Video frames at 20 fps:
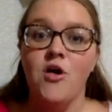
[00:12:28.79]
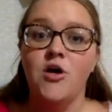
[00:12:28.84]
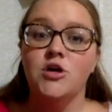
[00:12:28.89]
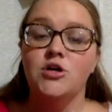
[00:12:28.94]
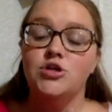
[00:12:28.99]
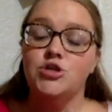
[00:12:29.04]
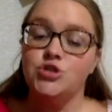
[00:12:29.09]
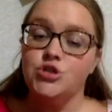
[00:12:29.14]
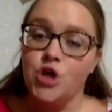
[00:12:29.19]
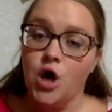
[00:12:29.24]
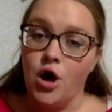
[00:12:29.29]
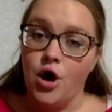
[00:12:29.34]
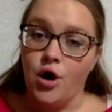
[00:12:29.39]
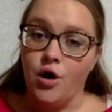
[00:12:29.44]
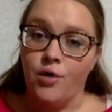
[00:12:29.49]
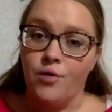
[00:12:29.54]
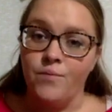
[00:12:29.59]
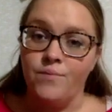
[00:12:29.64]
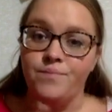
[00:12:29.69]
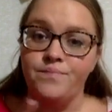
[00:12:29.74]

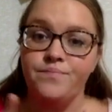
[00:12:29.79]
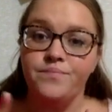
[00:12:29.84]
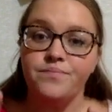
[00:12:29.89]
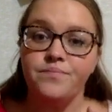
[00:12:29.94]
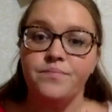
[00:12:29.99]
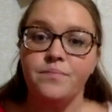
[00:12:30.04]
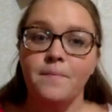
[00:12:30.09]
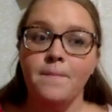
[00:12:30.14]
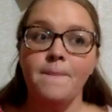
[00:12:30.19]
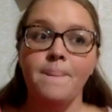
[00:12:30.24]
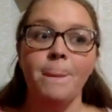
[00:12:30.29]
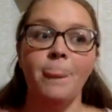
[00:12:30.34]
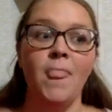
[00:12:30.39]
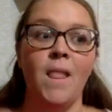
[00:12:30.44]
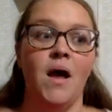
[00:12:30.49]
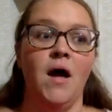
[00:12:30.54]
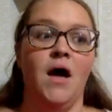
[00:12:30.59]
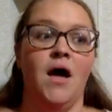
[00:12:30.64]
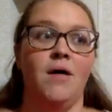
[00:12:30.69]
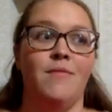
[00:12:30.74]
So
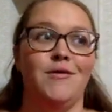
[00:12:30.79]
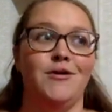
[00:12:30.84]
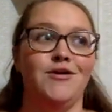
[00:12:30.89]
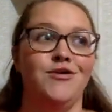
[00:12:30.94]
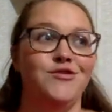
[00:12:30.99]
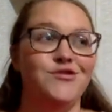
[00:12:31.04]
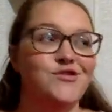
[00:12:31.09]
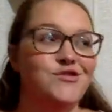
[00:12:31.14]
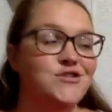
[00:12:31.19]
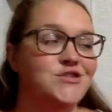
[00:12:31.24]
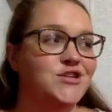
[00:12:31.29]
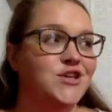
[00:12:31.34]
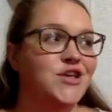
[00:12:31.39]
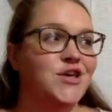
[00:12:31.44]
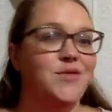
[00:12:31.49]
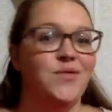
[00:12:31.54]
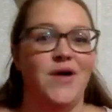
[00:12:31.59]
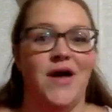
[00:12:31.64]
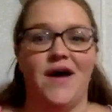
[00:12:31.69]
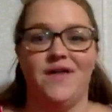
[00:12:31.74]
usually
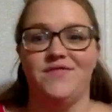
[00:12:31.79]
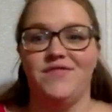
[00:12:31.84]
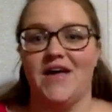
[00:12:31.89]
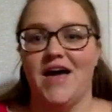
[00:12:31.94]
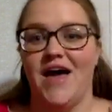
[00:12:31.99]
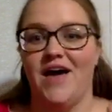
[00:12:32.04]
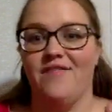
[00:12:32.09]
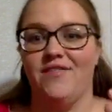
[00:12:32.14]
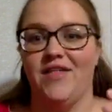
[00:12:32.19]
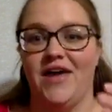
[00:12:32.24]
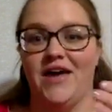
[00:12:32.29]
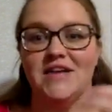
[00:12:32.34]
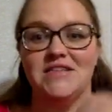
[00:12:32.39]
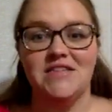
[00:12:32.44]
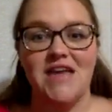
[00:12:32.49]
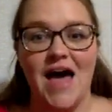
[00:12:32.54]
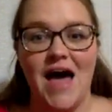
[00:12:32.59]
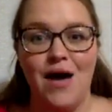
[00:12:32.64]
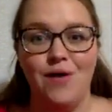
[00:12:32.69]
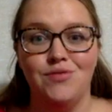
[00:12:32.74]
we have to have like
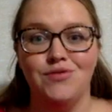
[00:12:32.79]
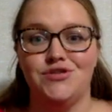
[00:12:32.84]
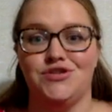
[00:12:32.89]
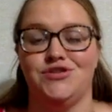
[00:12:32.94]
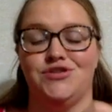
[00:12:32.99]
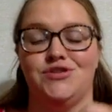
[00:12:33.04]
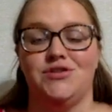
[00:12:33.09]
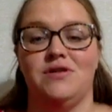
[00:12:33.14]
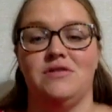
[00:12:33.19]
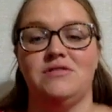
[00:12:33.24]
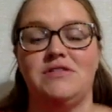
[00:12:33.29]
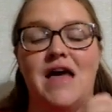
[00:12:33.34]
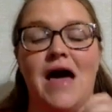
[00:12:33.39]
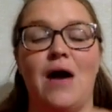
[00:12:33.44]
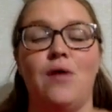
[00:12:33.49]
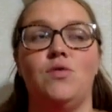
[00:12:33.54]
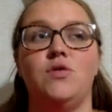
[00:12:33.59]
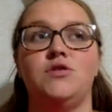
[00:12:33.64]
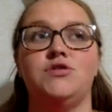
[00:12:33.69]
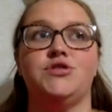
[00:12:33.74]

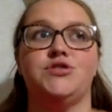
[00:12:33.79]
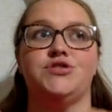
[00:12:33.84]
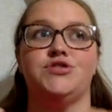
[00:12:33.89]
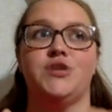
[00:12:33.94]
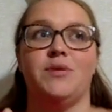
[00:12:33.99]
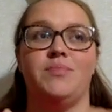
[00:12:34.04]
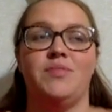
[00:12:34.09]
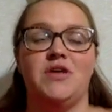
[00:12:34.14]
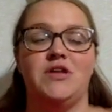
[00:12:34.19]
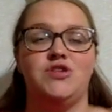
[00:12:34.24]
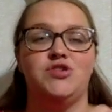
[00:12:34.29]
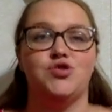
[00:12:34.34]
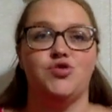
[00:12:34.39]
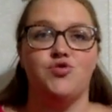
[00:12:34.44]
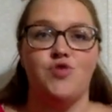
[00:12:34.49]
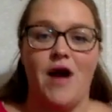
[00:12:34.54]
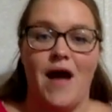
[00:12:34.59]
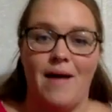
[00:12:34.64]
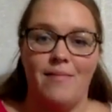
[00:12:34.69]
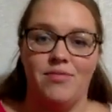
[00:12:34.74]
towels or something to
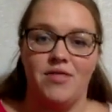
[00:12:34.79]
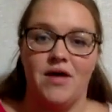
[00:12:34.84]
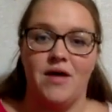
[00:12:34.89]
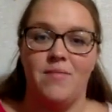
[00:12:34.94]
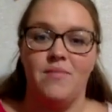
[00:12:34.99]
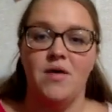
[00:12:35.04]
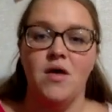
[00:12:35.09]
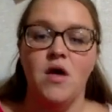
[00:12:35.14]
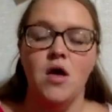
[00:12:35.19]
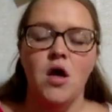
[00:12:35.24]
grab them.